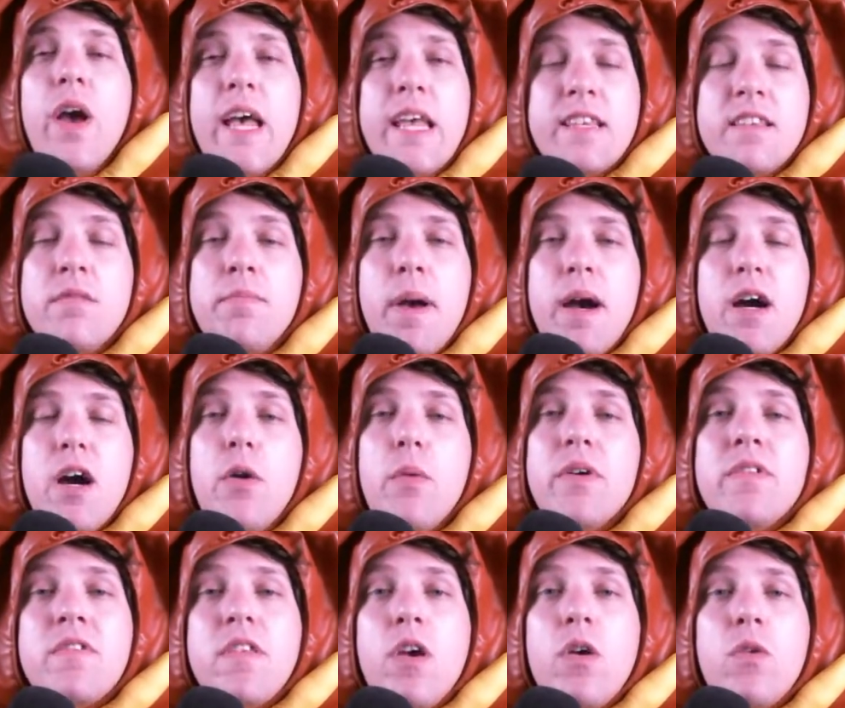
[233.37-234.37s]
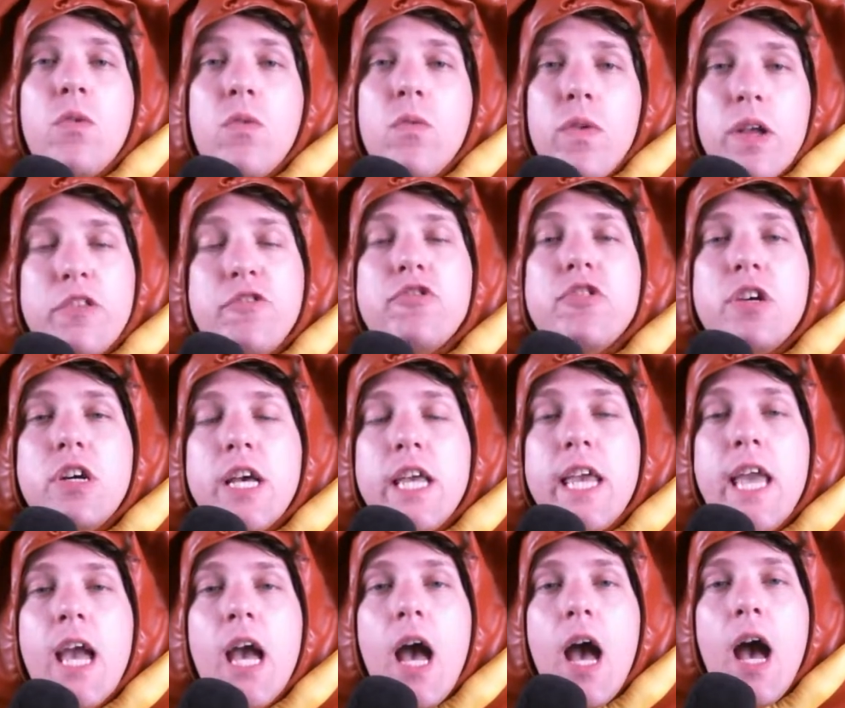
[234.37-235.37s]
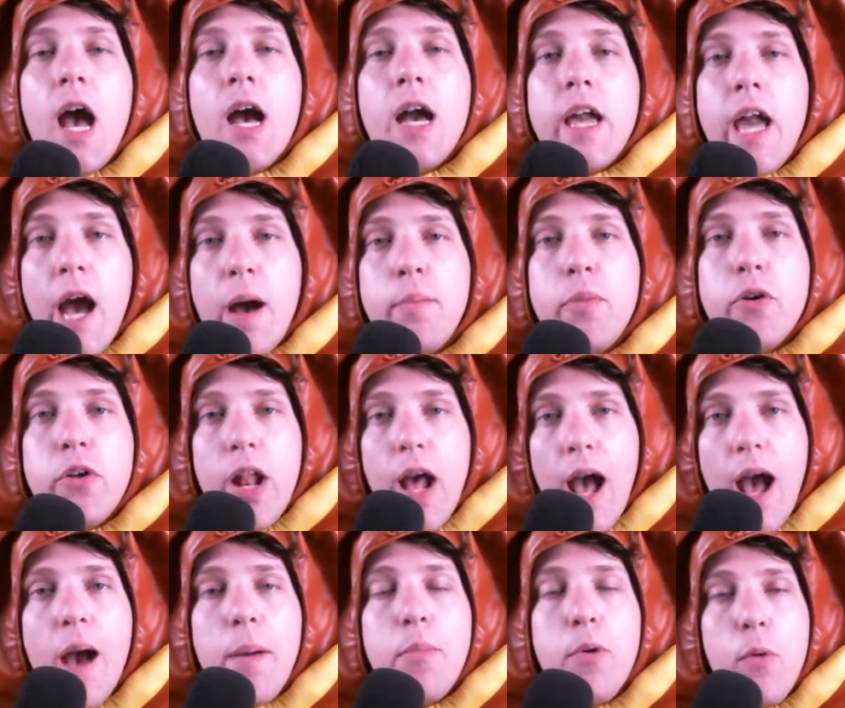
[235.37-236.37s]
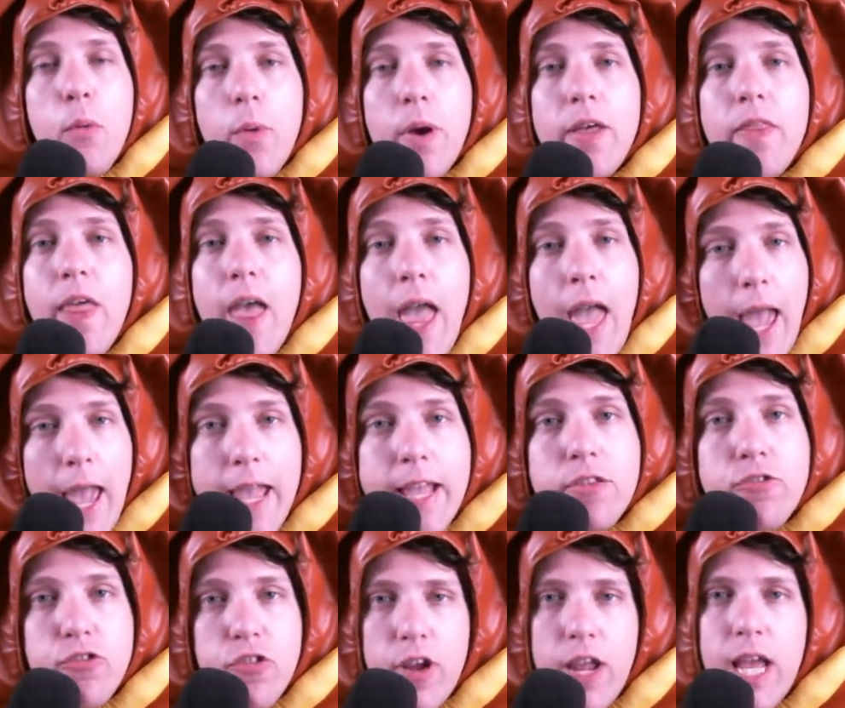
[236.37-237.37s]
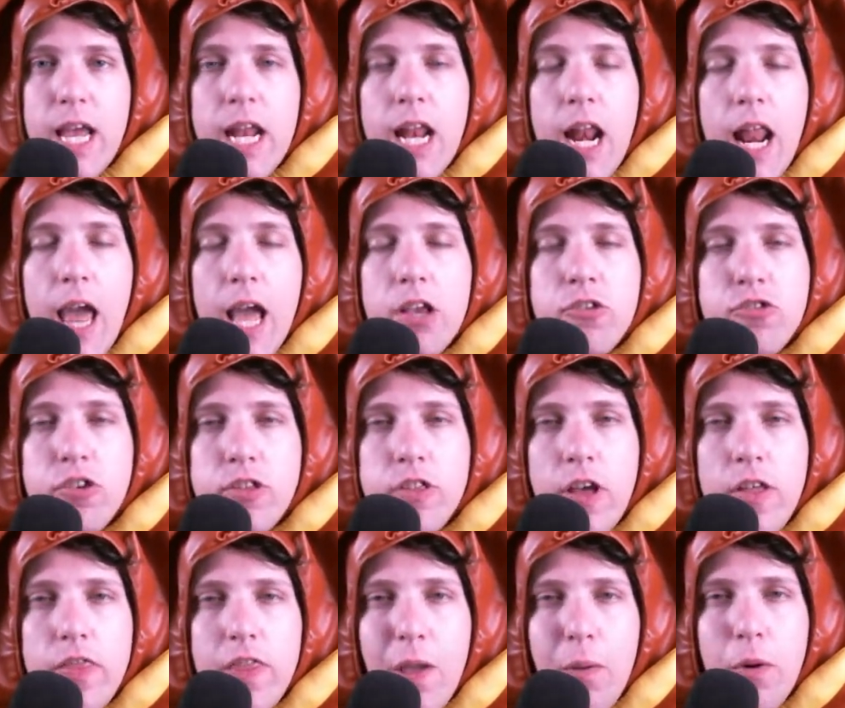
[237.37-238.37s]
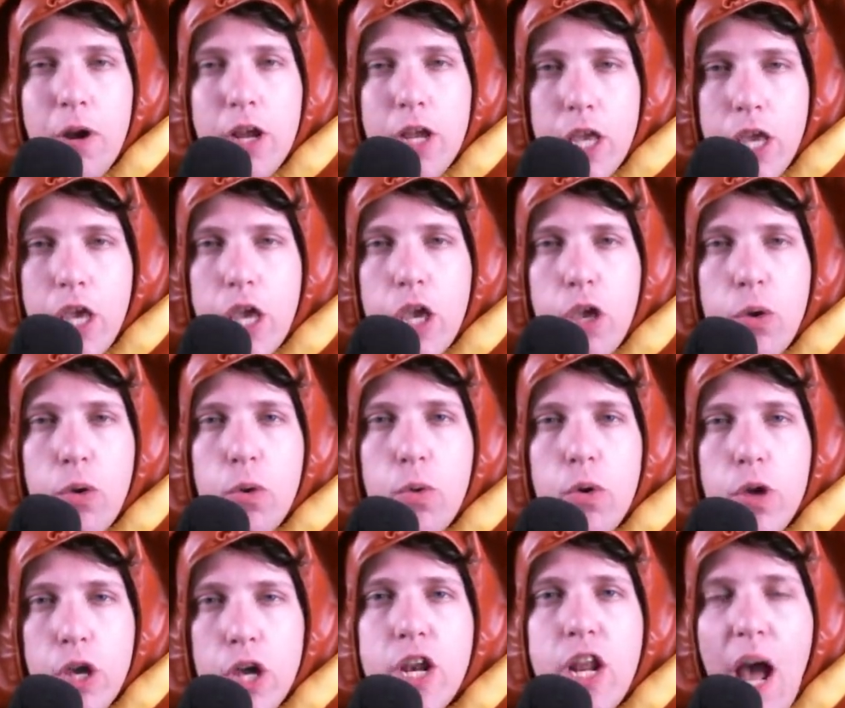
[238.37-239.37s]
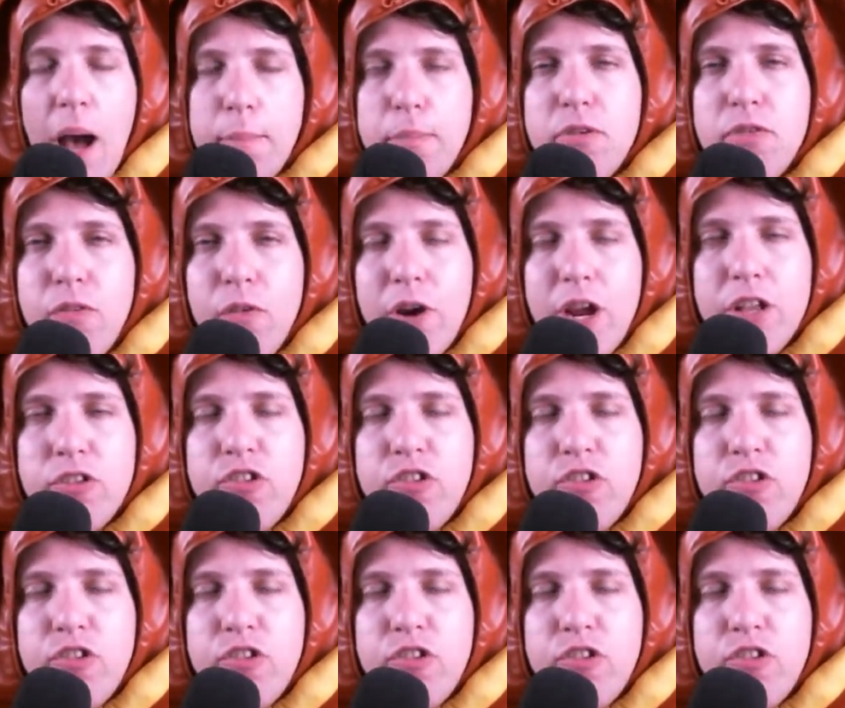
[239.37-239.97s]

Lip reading: Isabella was originally coupled up with Adrian, and I actually thought they were a cute, good couple for each